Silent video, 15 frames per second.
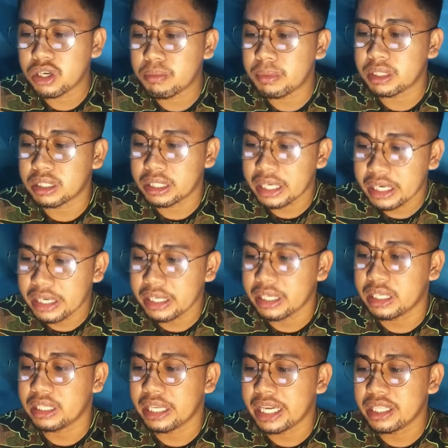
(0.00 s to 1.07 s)
your
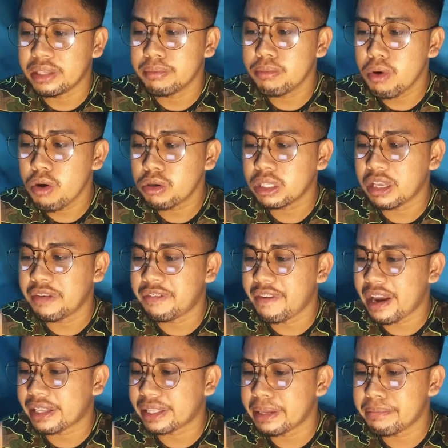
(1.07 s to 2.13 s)
material in the most
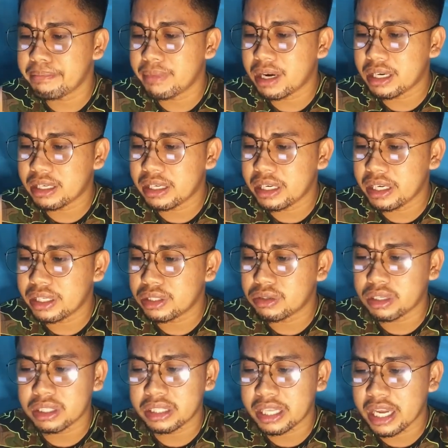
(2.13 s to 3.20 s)
effective manner to
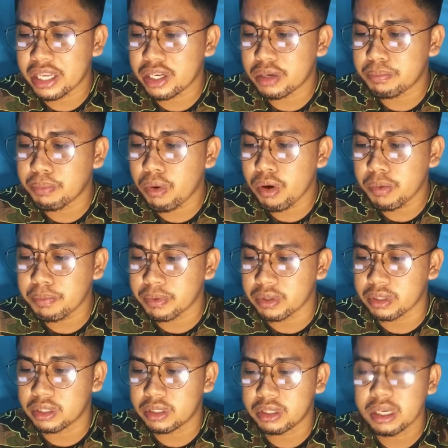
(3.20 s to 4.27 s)
attain your
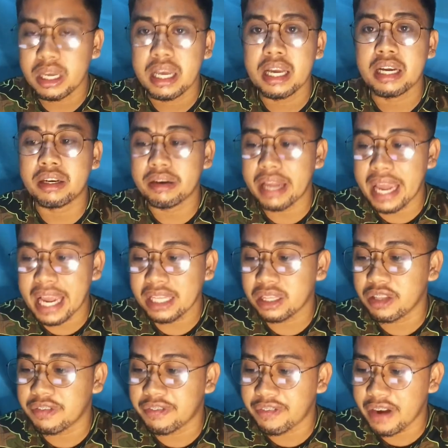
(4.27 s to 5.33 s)
purpose. Create
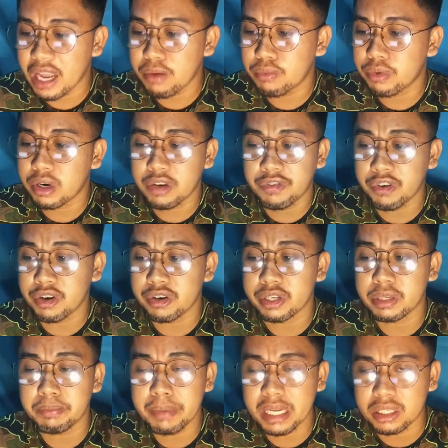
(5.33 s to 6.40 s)
the framework for your
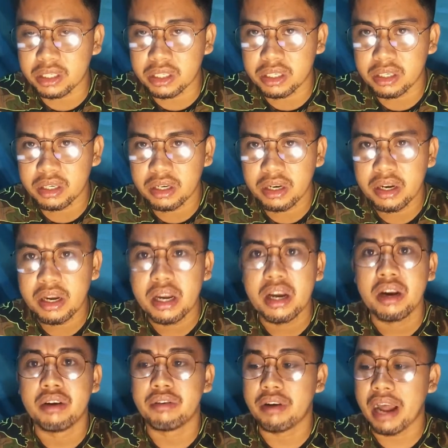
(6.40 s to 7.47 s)
speech.
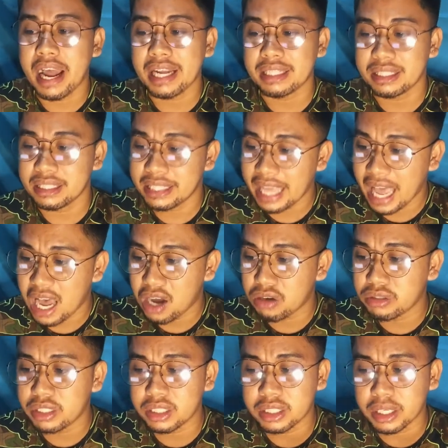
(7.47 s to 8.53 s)
Write
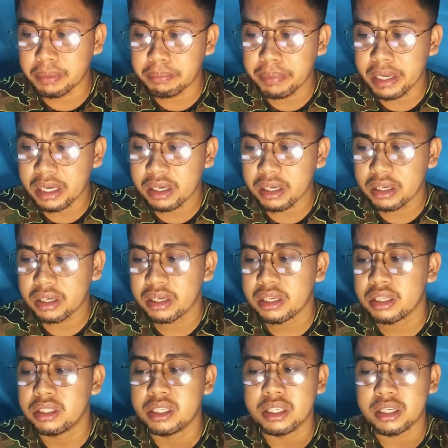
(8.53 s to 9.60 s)
down the topic,
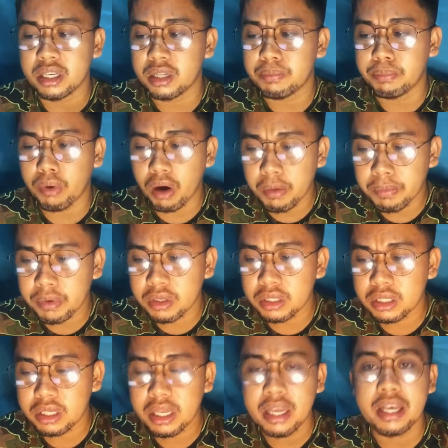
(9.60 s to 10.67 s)
general
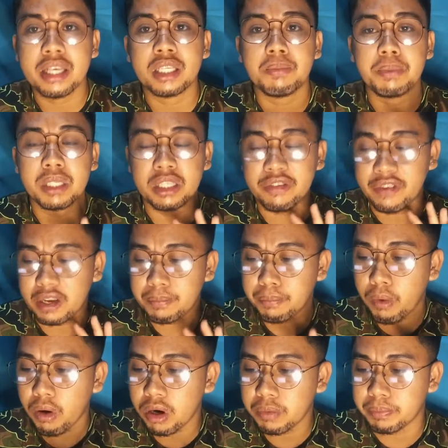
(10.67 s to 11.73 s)
purpose, specific
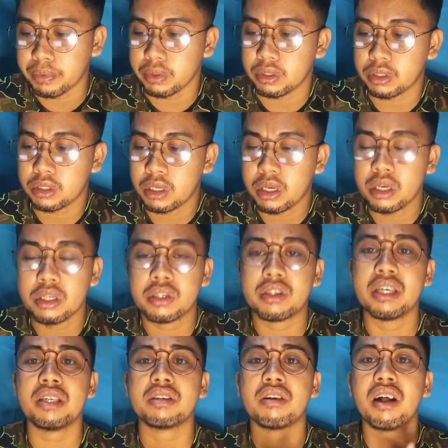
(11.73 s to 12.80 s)
purpose,
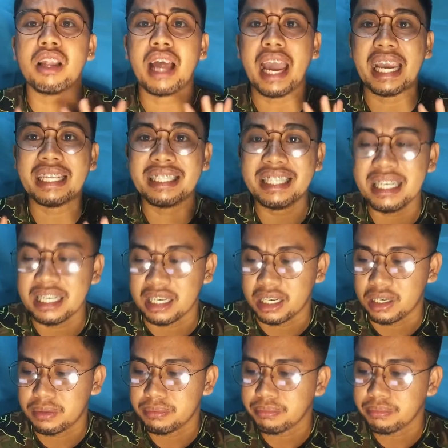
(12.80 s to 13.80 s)
central idea,